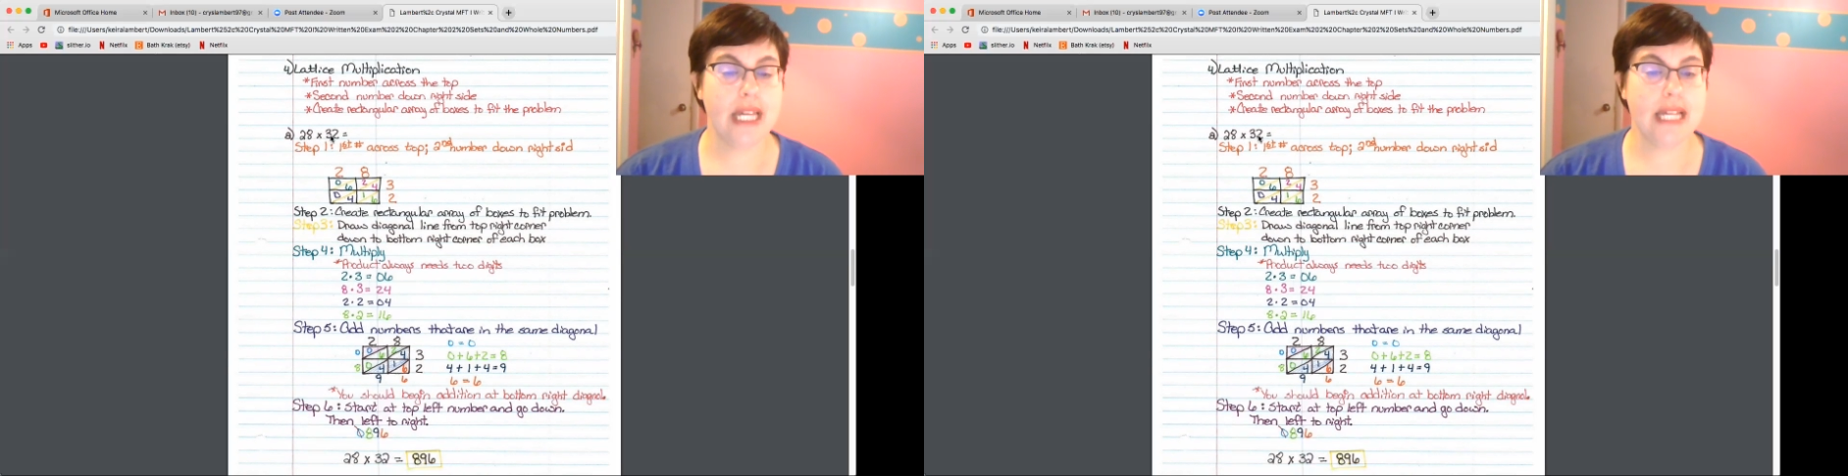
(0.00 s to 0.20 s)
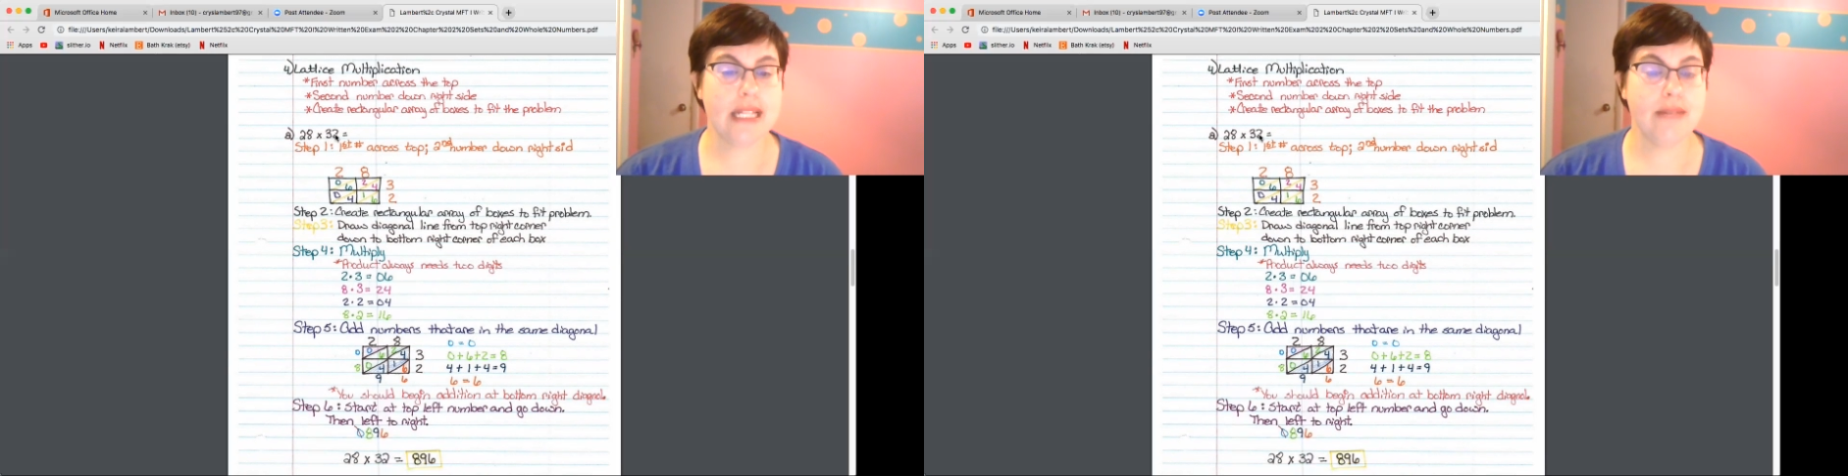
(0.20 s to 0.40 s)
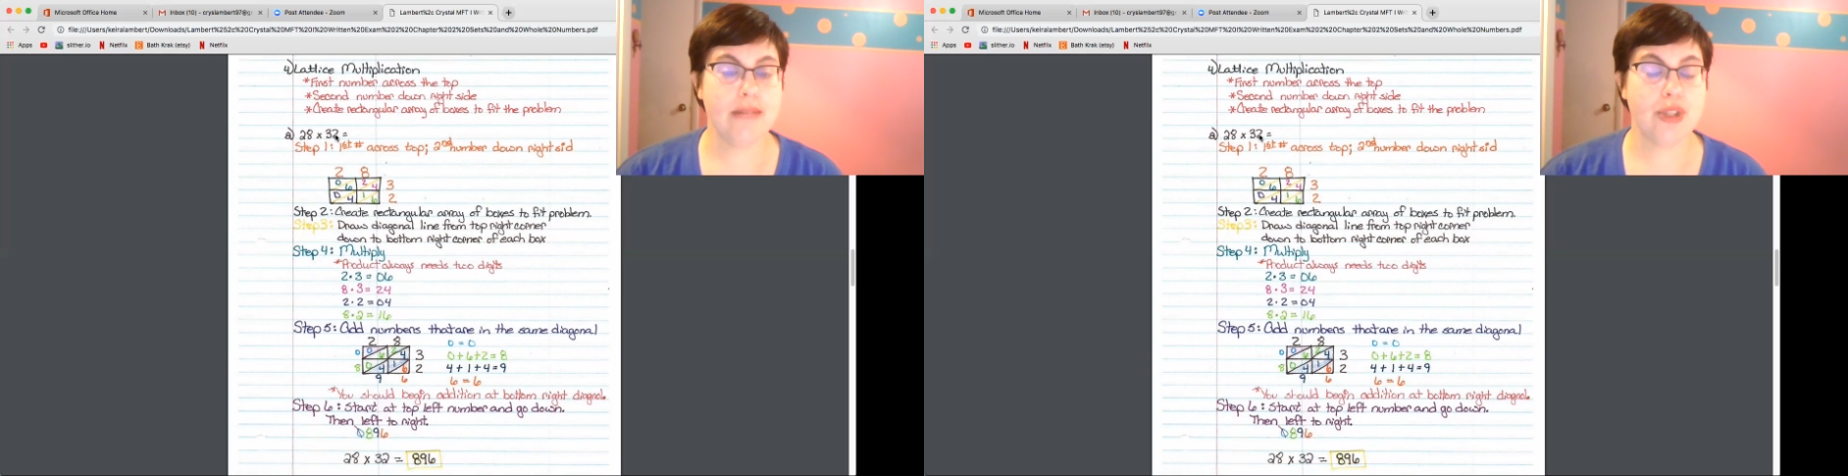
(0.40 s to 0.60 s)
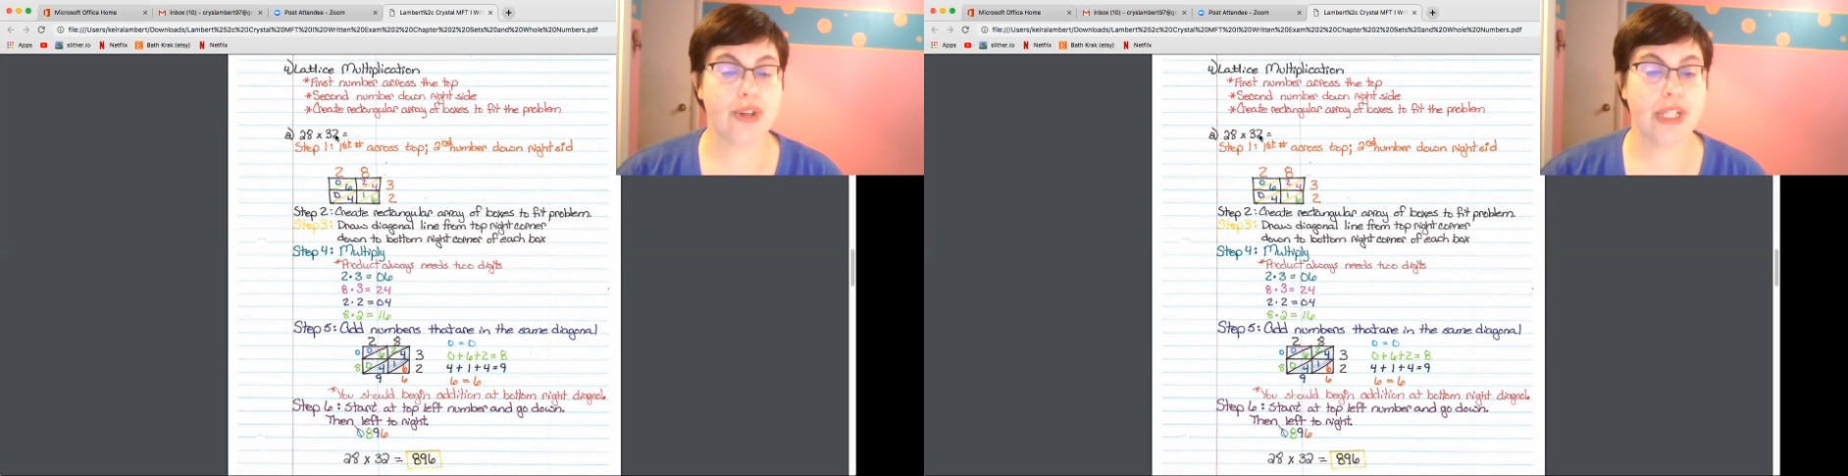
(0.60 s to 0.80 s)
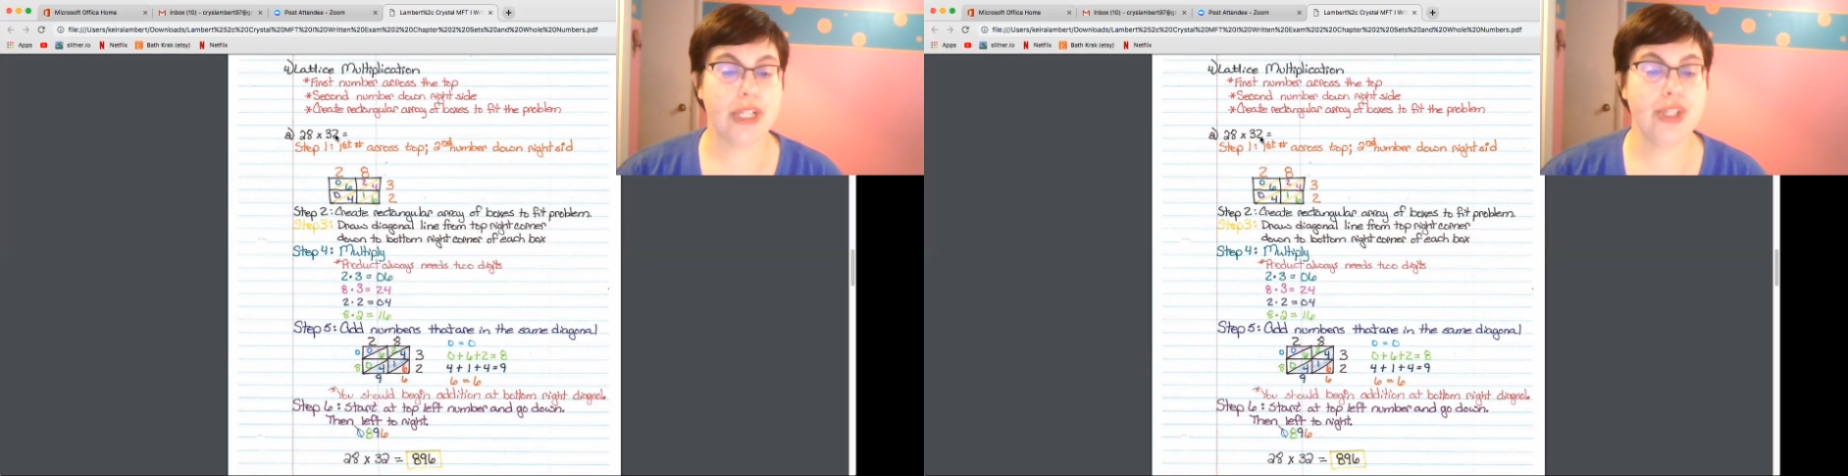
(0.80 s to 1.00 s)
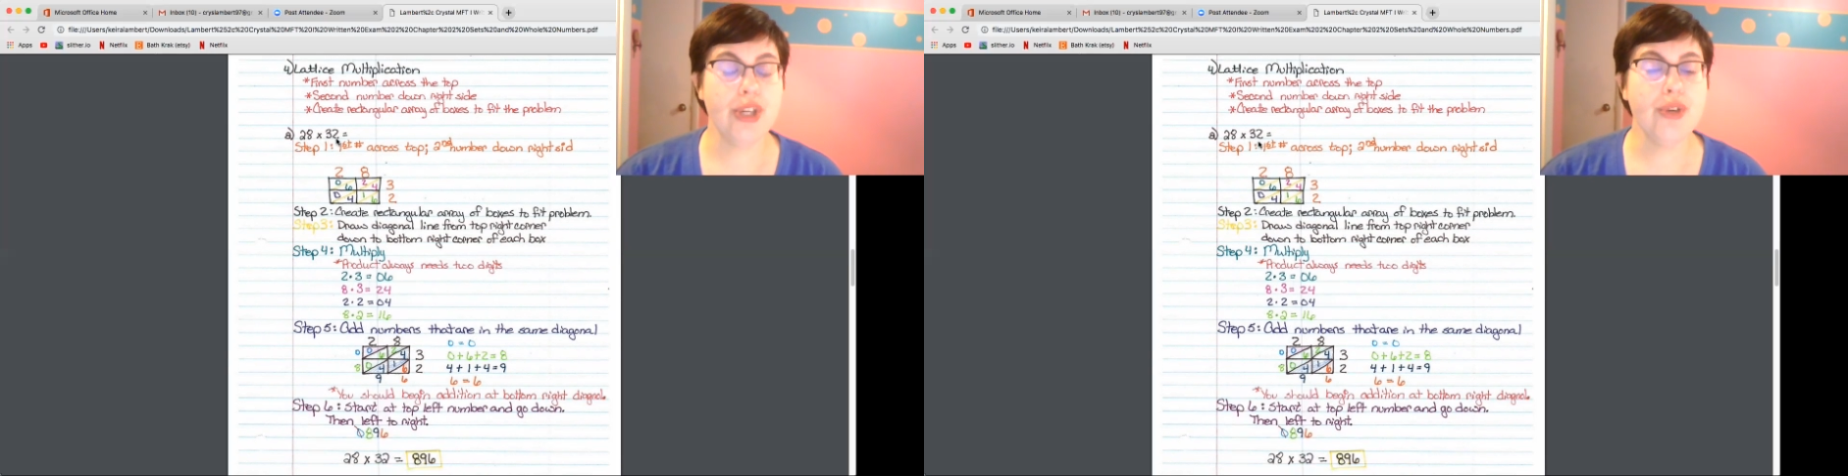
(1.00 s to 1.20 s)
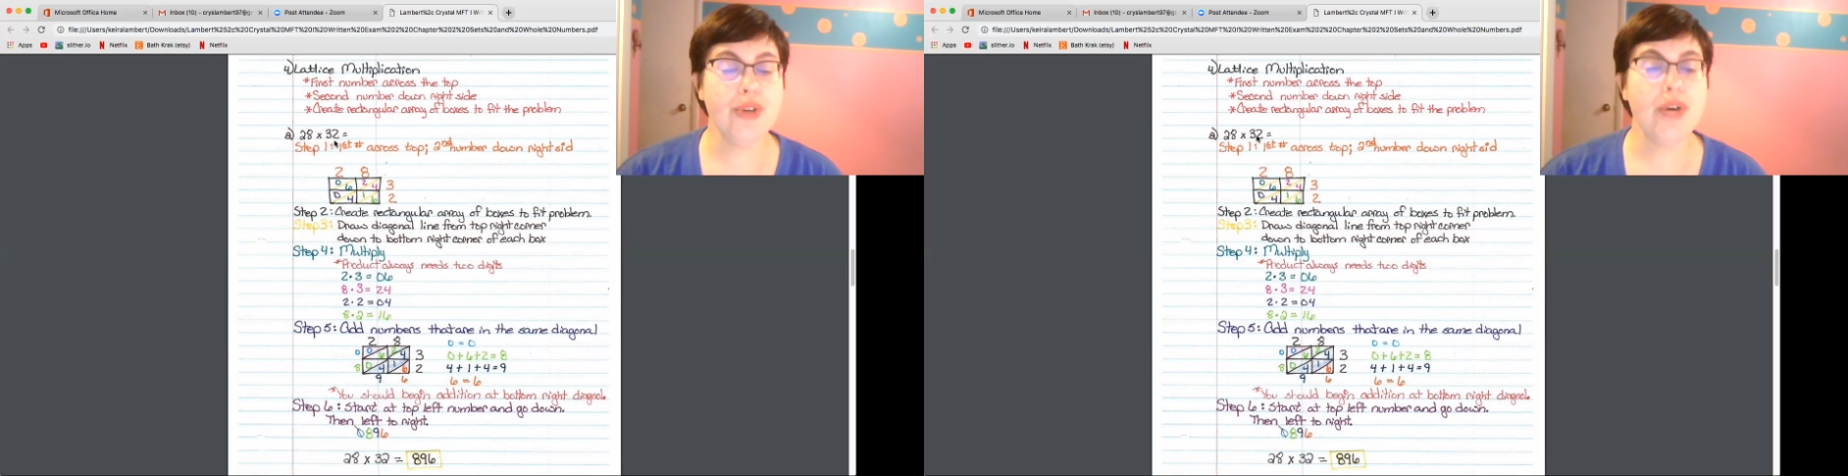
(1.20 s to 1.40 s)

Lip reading: times 32.